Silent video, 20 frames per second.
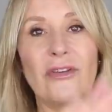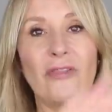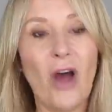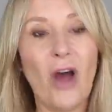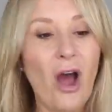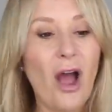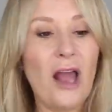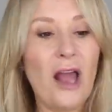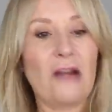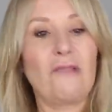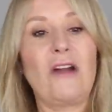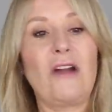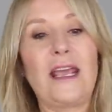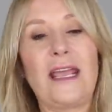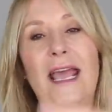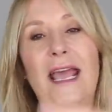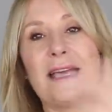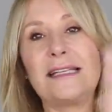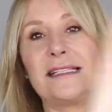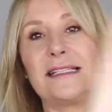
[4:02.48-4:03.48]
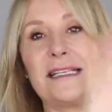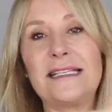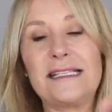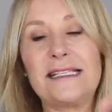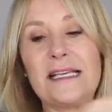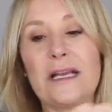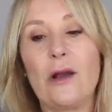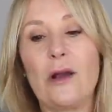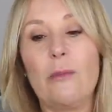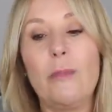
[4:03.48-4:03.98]
of a hyaluronic acid
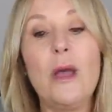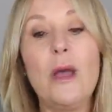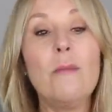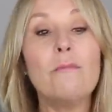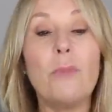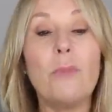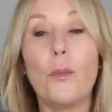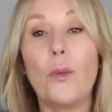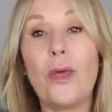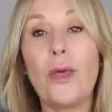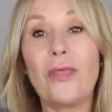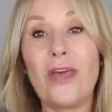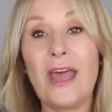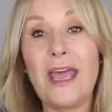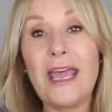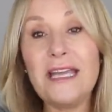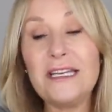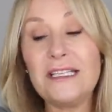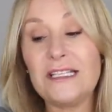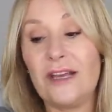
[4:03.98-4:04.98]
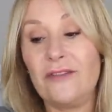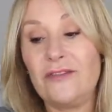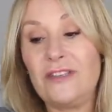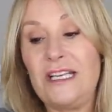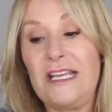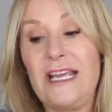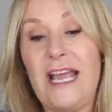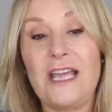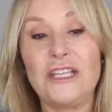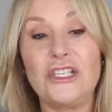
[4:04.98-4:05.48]
serum, but with a hint of
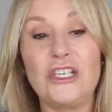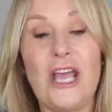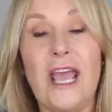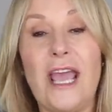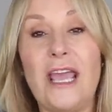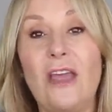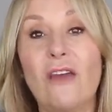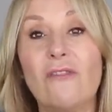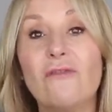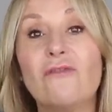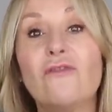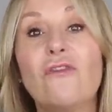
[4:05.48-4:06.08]
DHA